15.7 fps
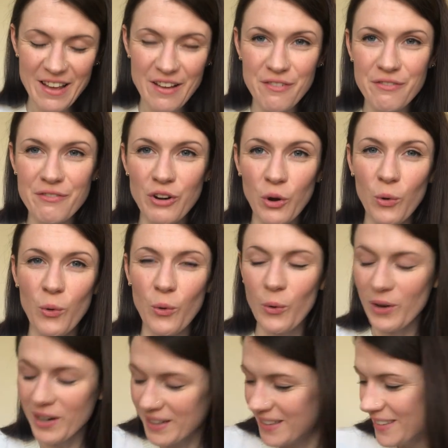
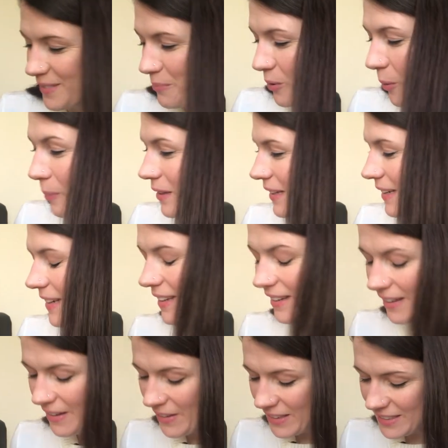floor, probably.
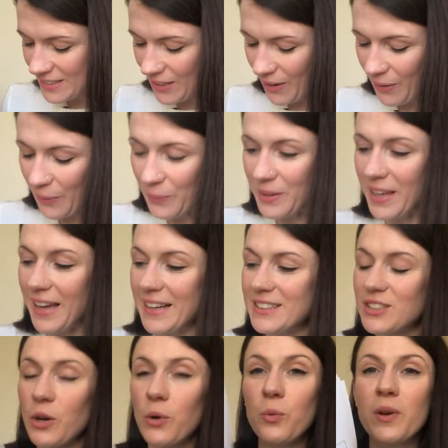So, yeah,
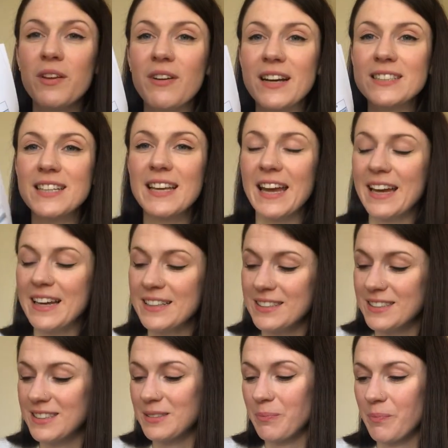so we've had to
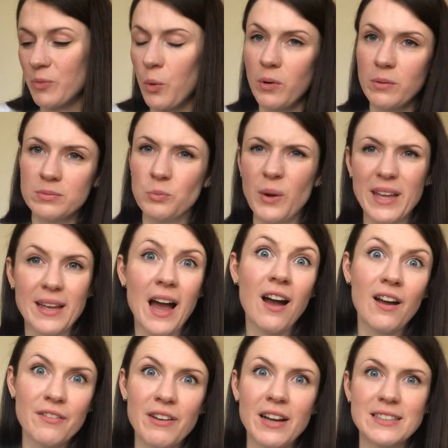guess, or we,
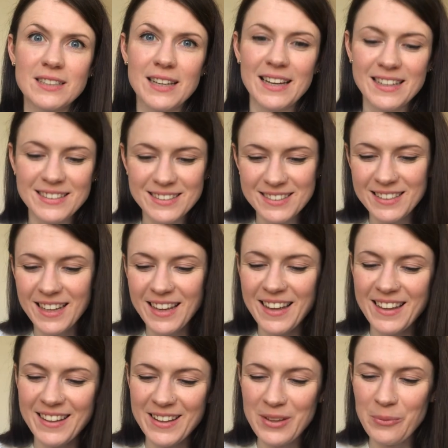I've had to guess,
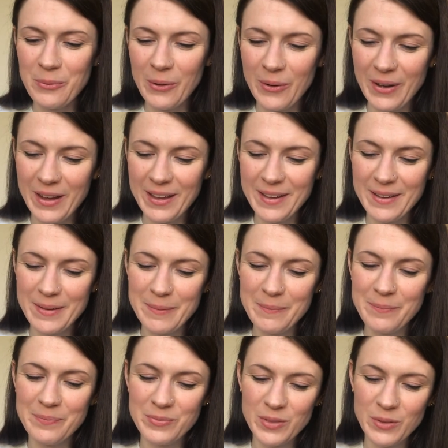what,
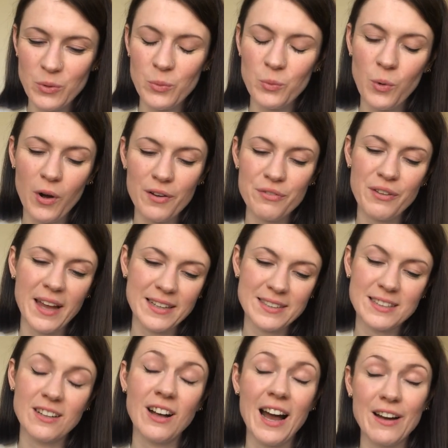um, what effect
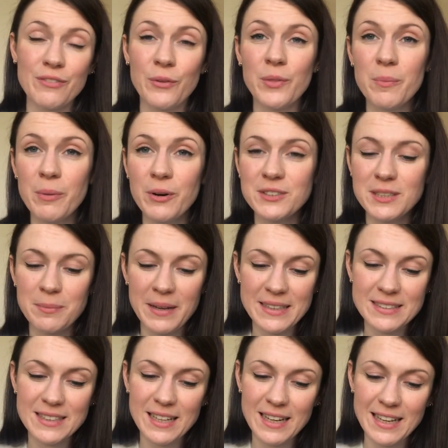it'll have on the body
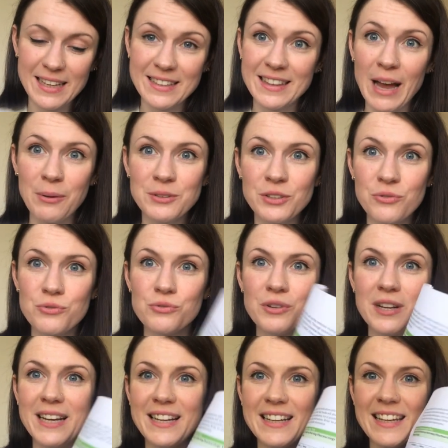basically. That was a
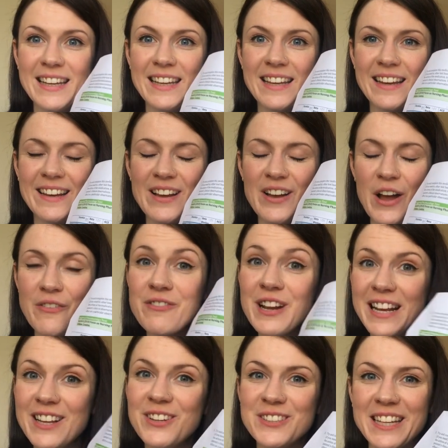really, a
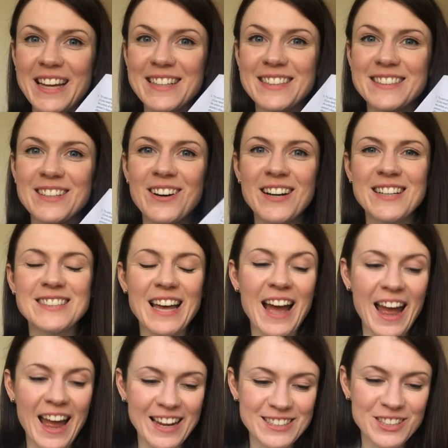really good exercise. I
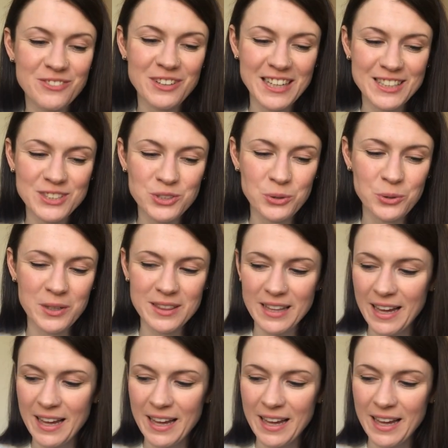actually really enjoyed